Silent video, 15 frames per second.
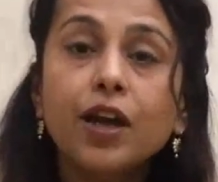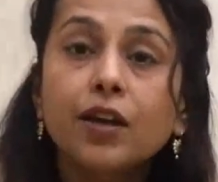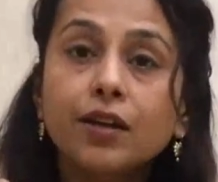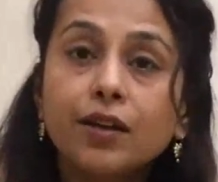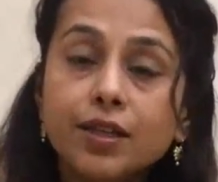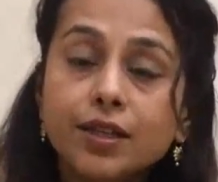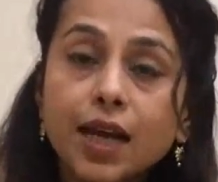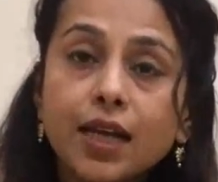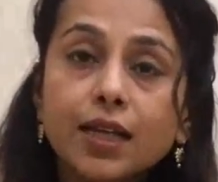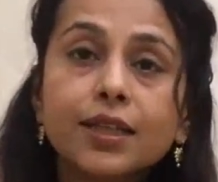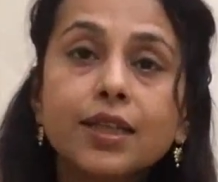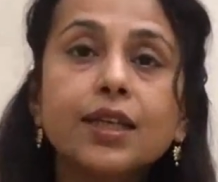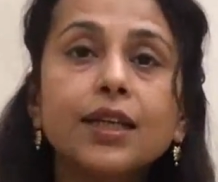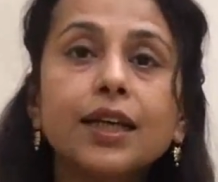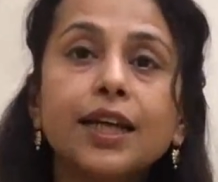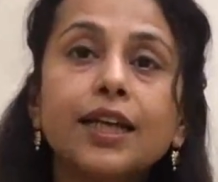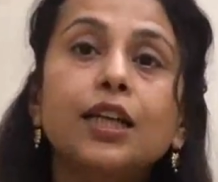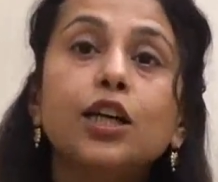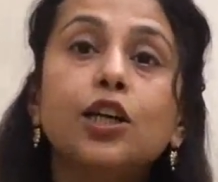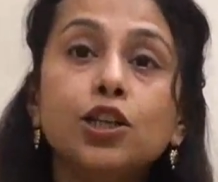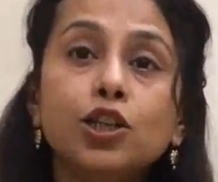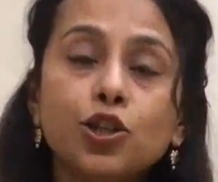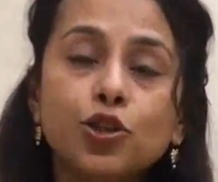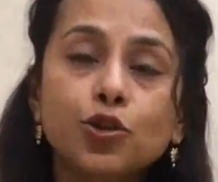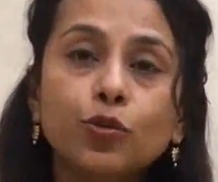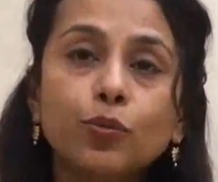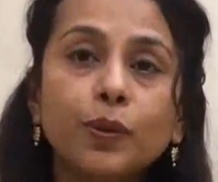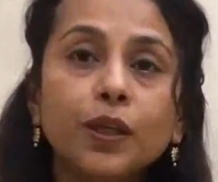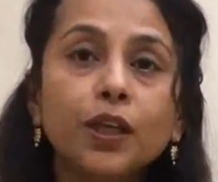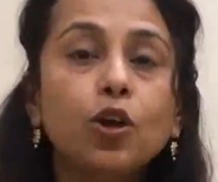resulting in a
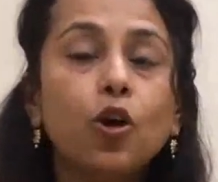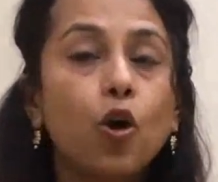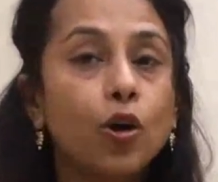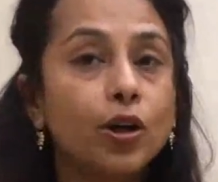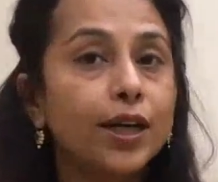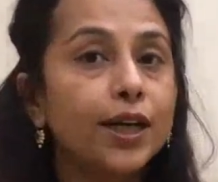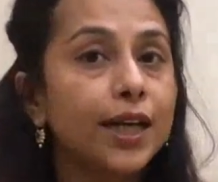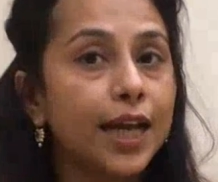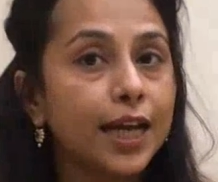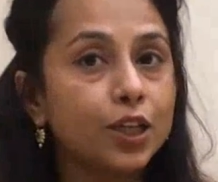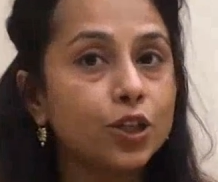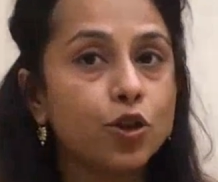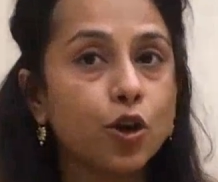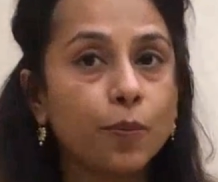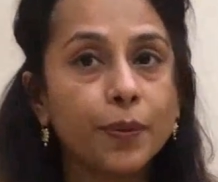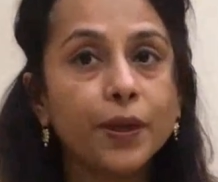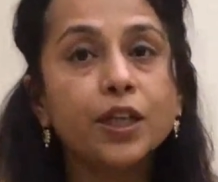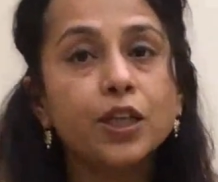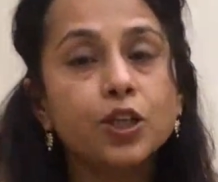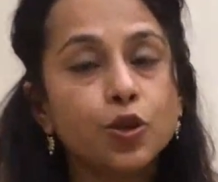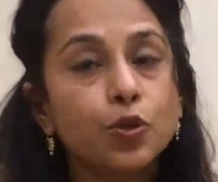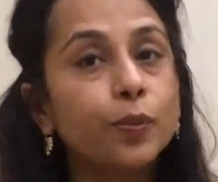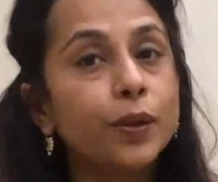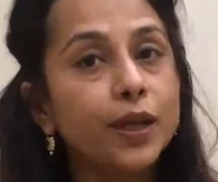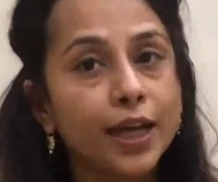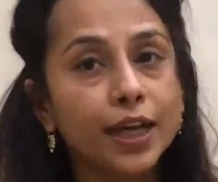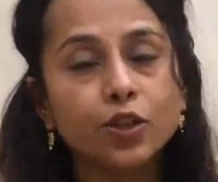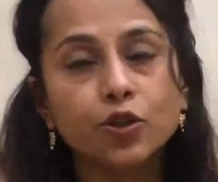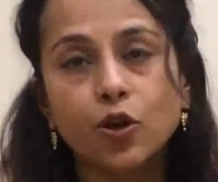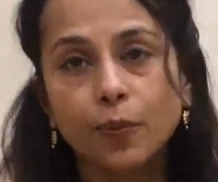tubal or an
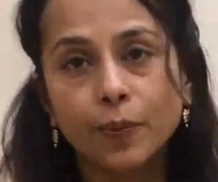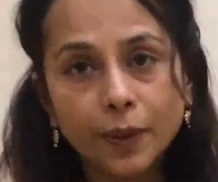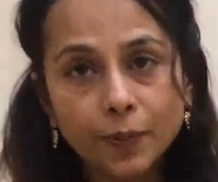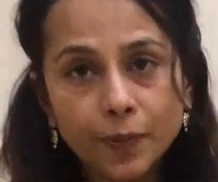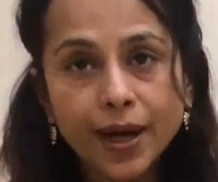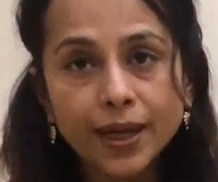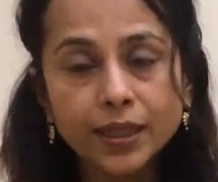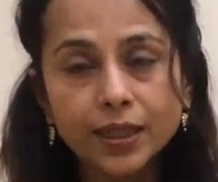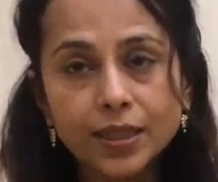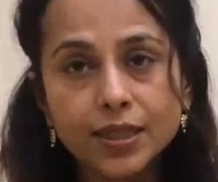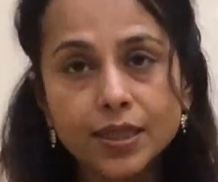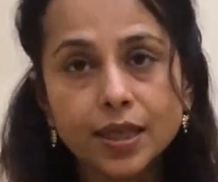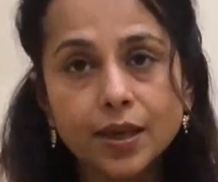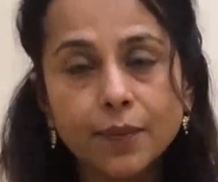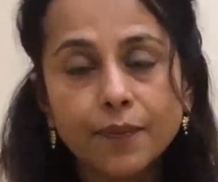tubal-ectopic pregnancy.